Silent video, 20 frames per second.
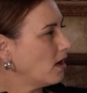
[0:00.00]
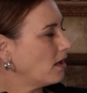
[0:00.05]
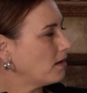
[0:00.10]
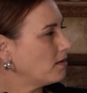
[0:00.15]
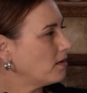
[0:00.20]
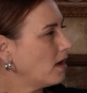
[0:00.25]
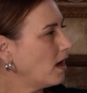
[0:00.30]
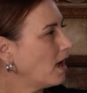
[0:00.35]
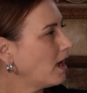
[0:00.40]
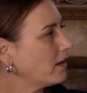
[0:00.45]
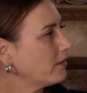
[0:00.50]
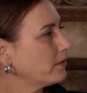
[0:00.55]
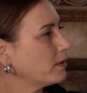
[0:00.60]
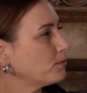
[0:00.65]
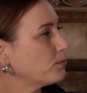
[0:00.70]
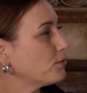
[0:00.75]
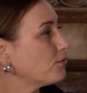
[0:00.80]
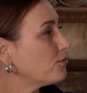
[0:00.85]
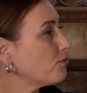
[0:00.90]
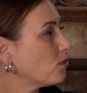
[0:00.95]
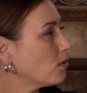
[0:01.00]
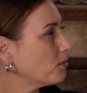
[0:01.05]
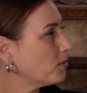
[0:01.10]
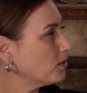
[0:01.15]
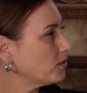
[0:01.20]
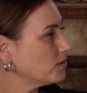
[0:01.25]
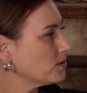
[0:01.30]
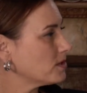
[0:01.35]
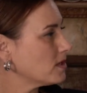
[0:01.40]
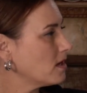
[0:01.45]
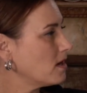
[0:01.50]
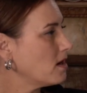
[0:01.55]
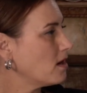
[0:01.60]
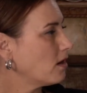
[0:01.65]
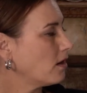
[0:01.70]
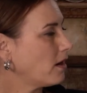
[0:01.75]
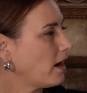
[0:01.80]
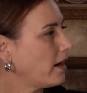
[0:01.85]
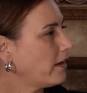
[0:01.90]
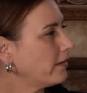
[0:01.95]
on hiring performers
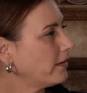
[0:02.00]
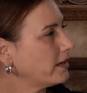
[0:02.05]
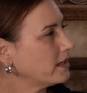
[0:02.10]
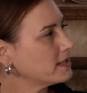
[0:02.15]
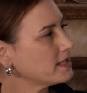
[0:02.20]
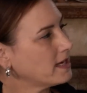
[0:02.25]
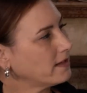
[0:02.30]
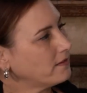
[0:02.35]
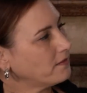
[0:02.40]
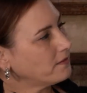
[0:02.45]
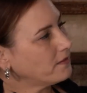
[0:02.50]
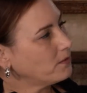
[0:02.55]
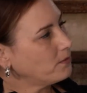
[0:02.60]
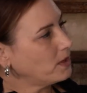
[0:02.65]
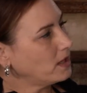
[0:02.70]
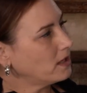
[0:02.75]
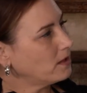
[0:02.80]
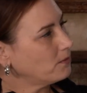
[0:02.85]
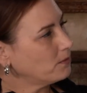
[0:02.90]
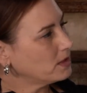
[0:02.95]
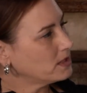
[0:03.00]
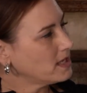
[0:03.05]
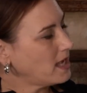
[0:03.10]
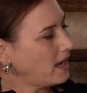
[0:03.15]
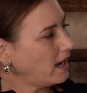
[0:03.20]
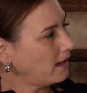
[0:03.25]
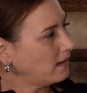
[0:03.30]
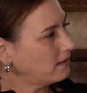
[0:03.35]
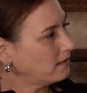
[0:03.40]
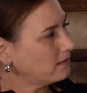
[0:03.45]
or hiring talent that we can retain?